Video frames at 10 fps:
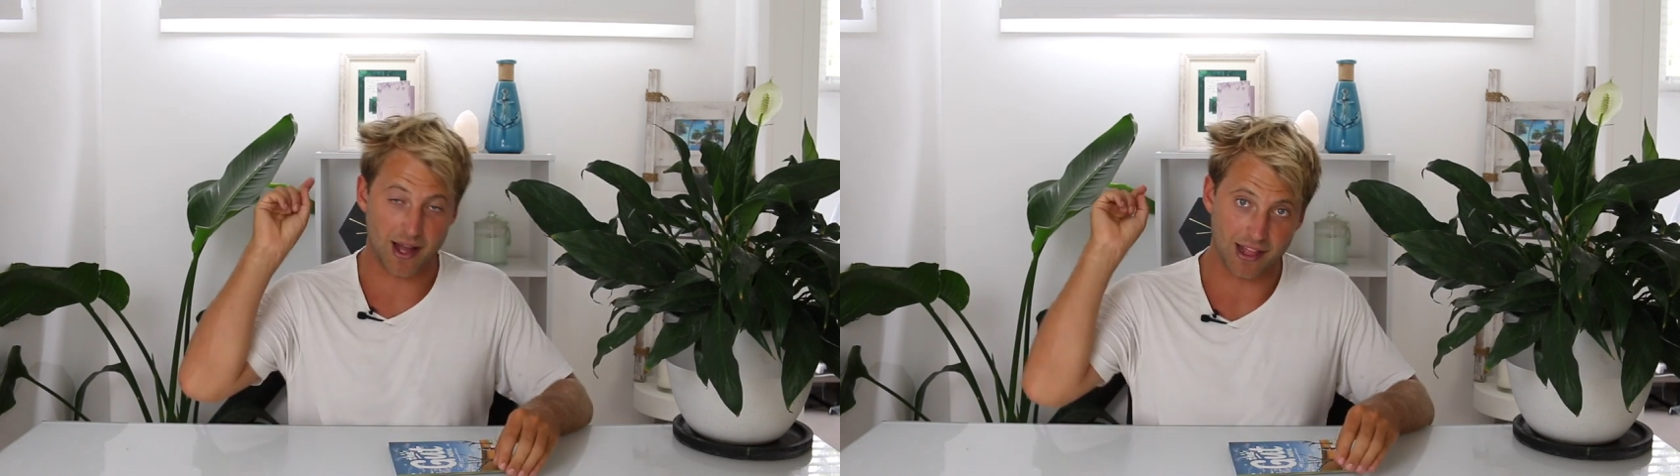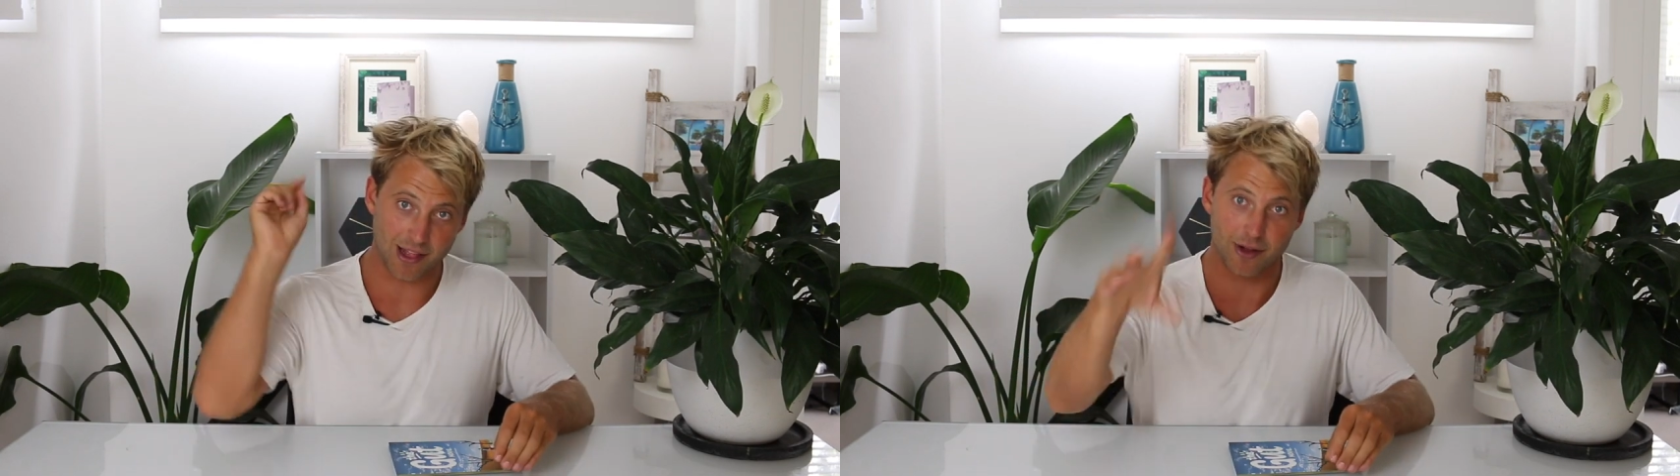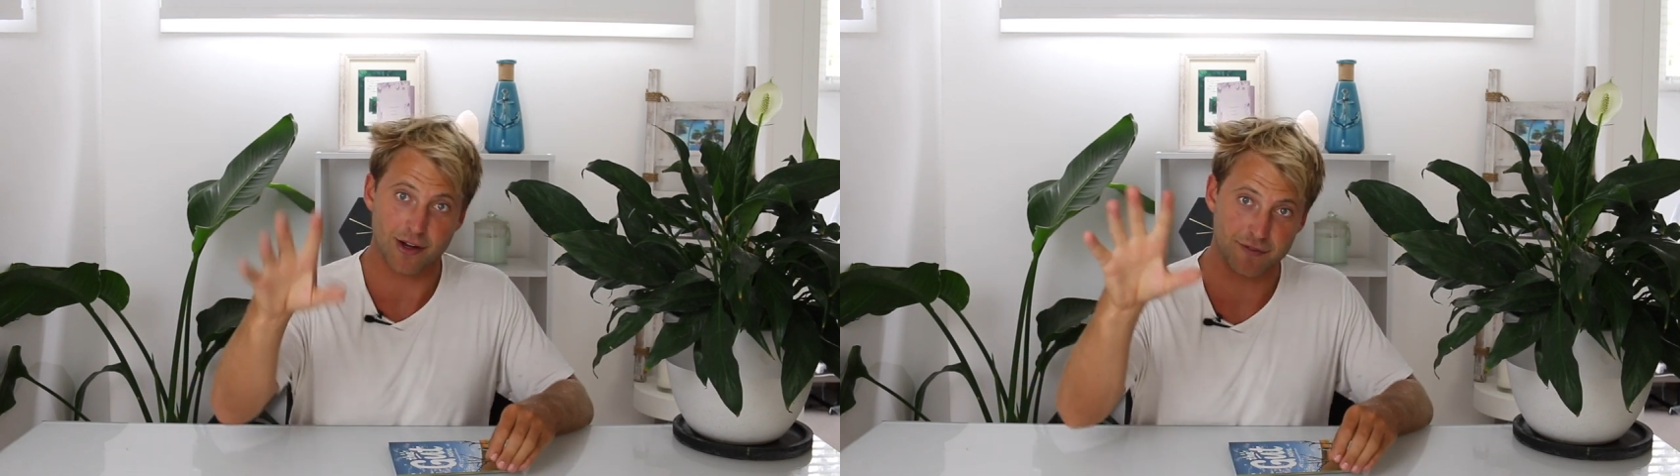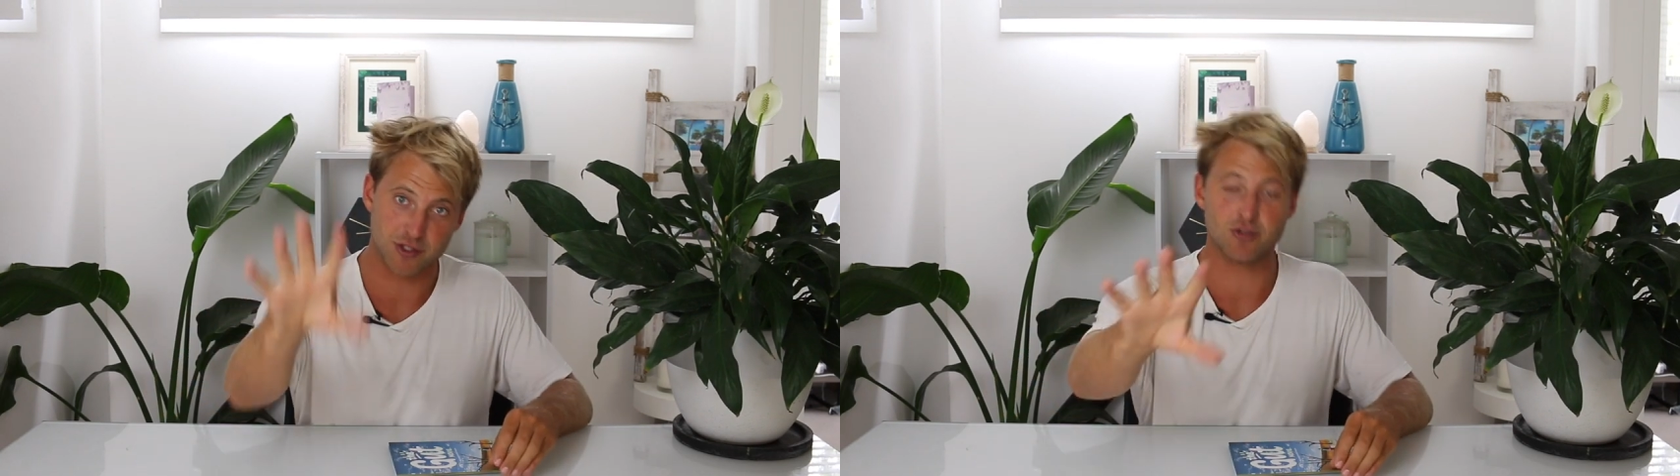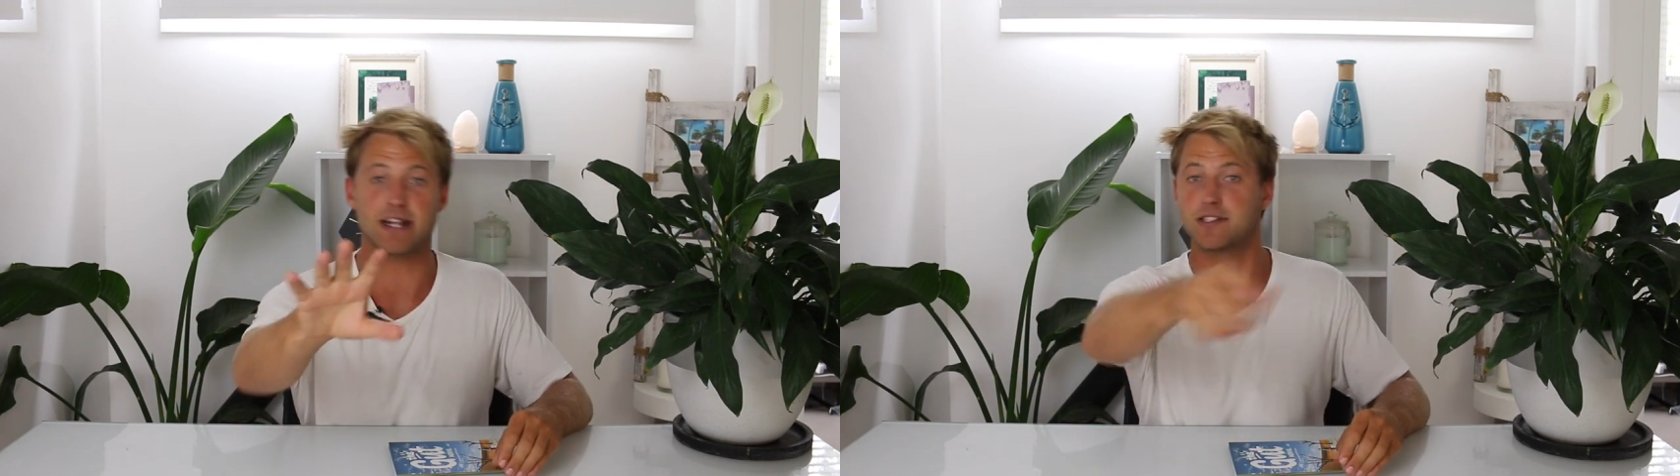a lot of
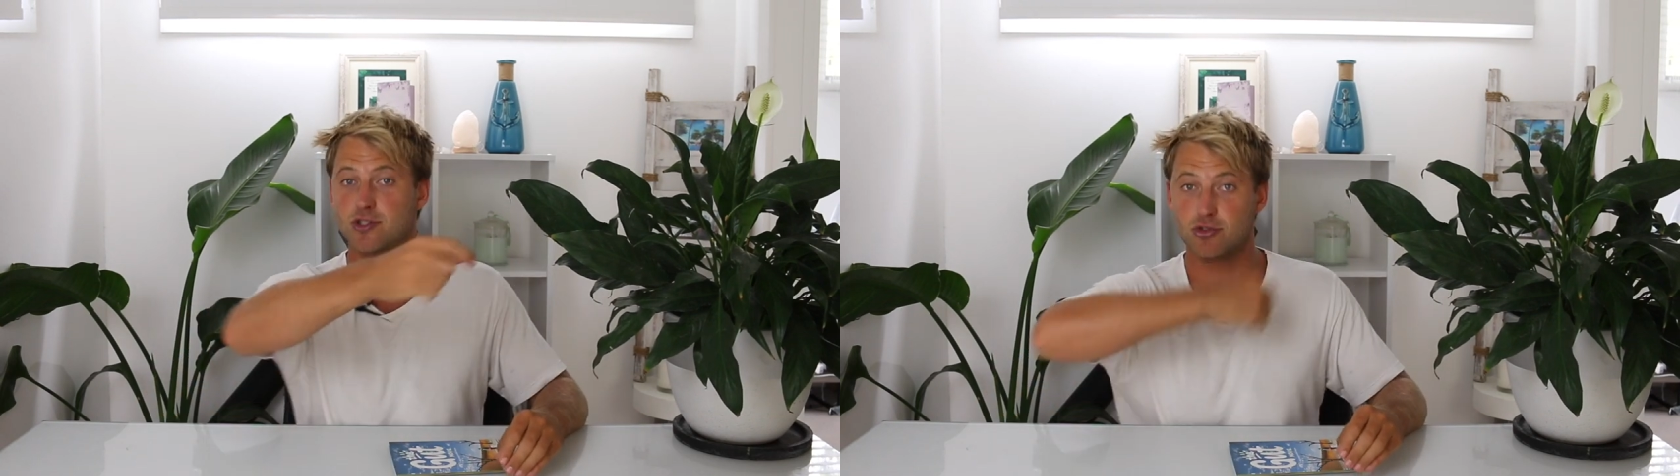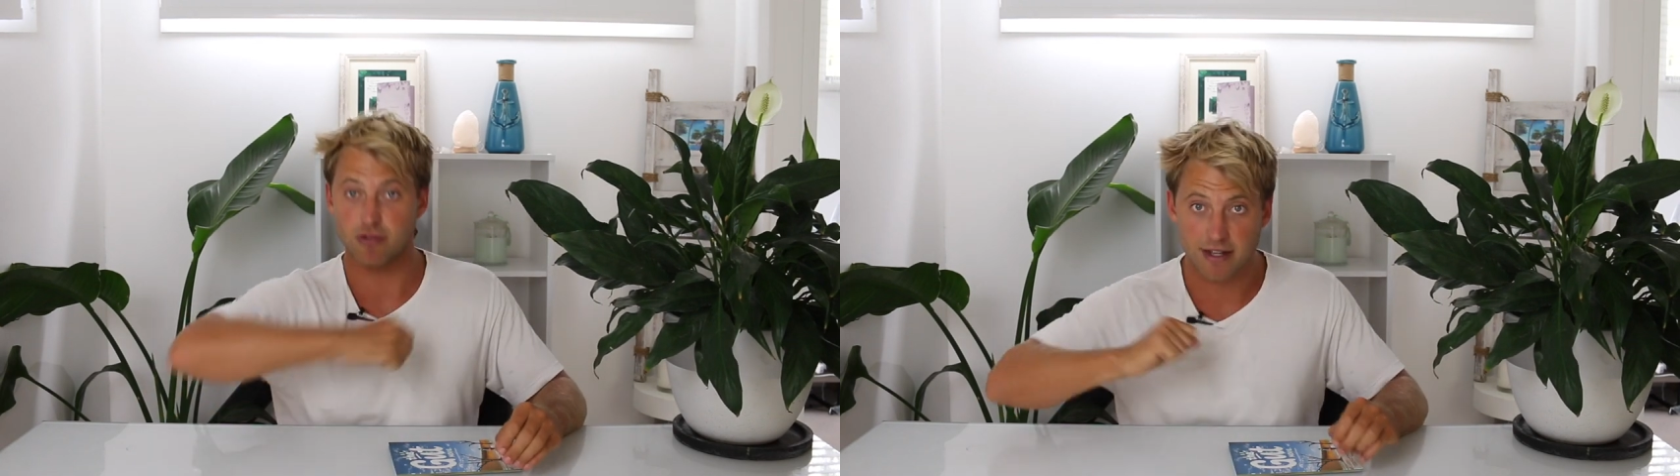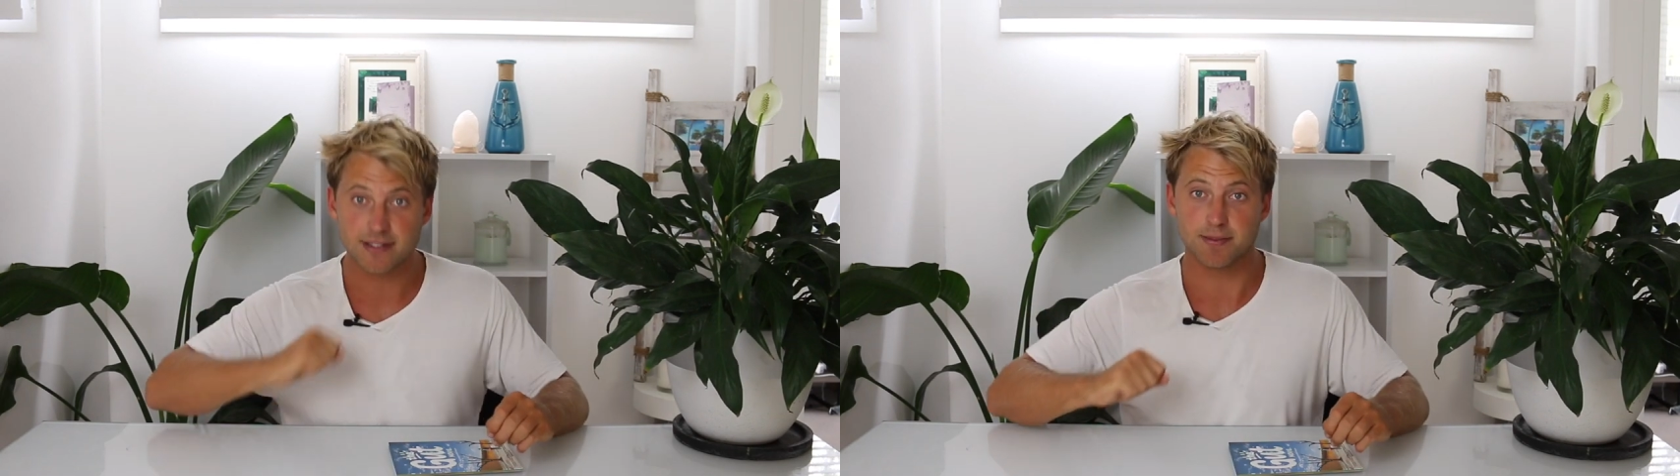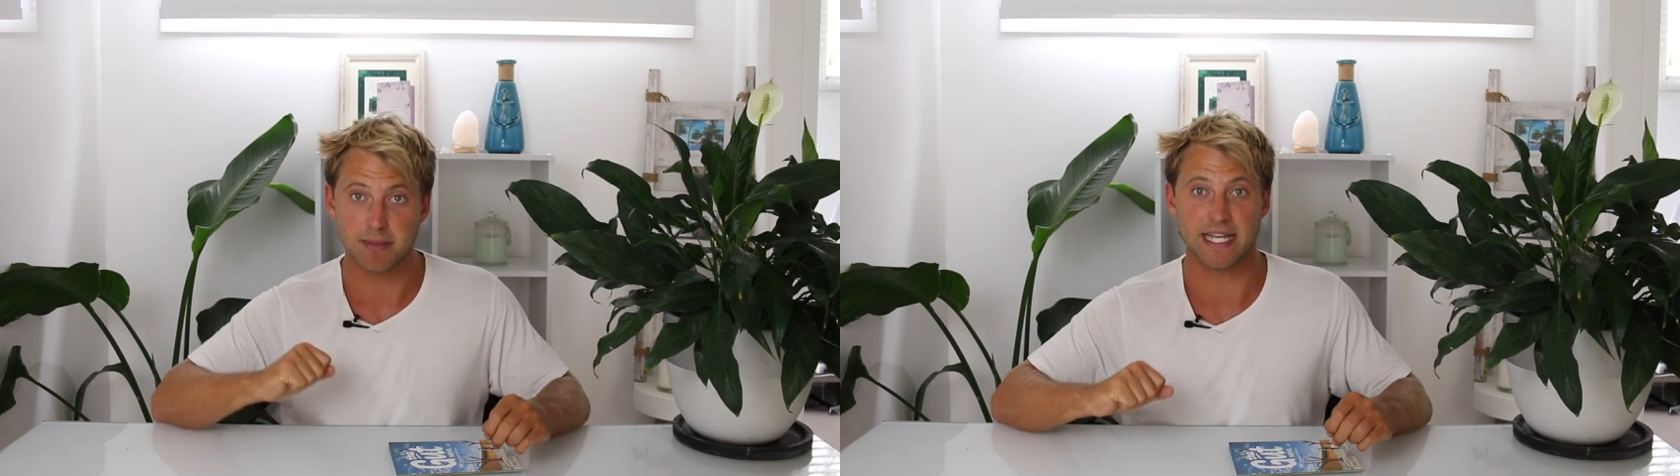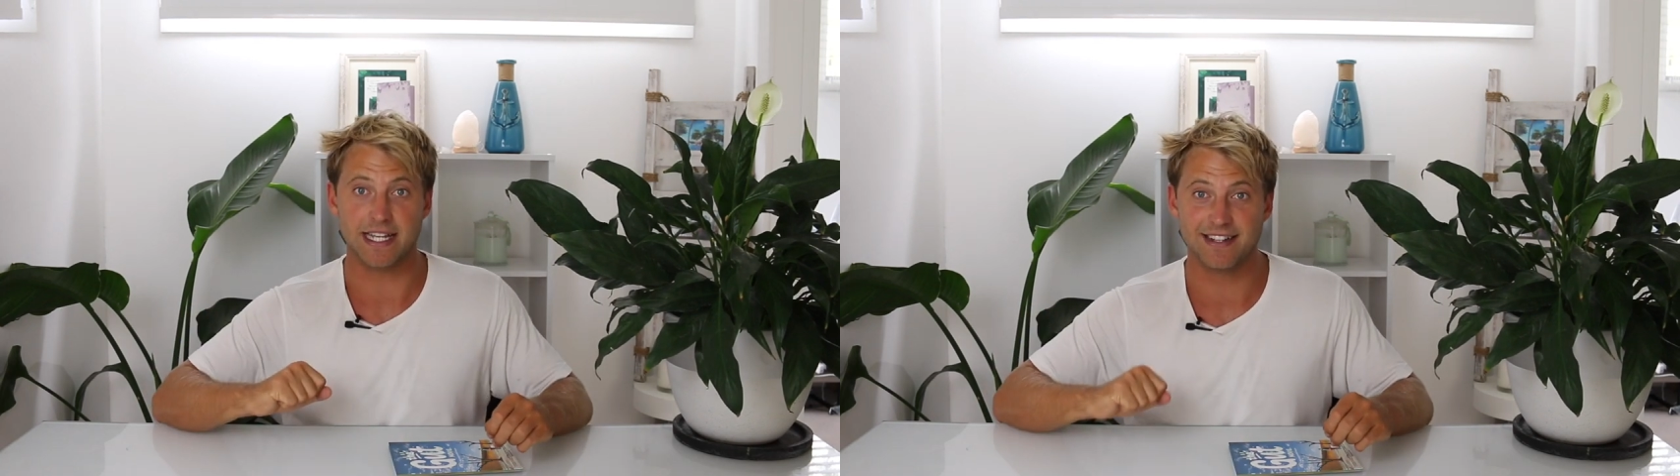stress. Trust
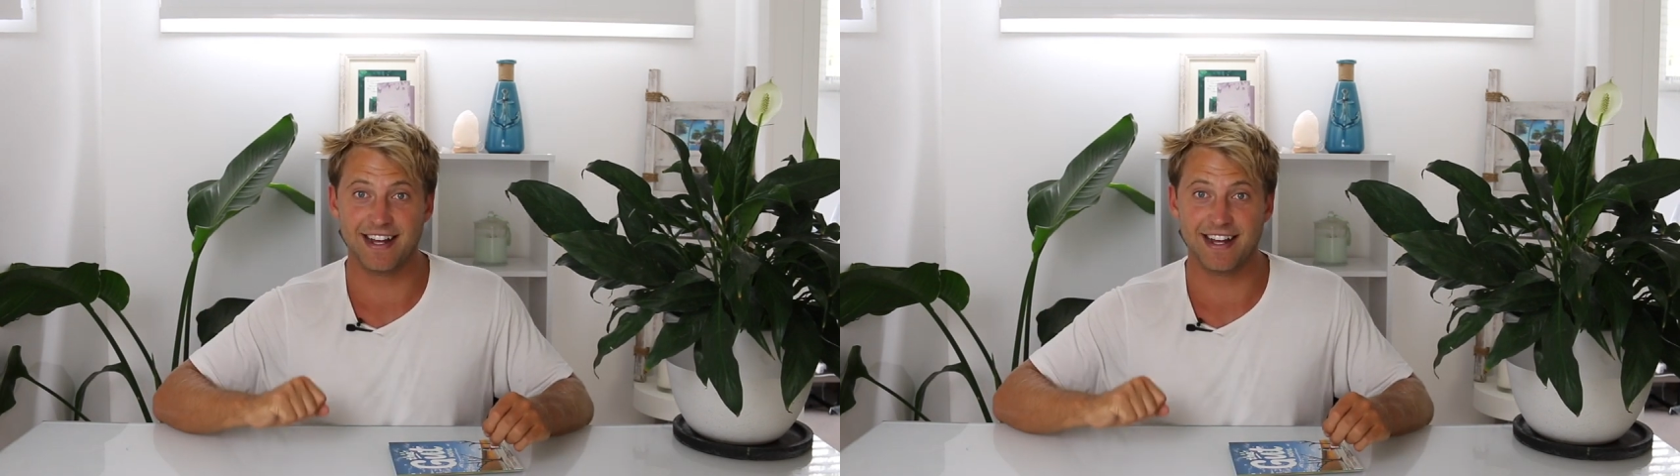me.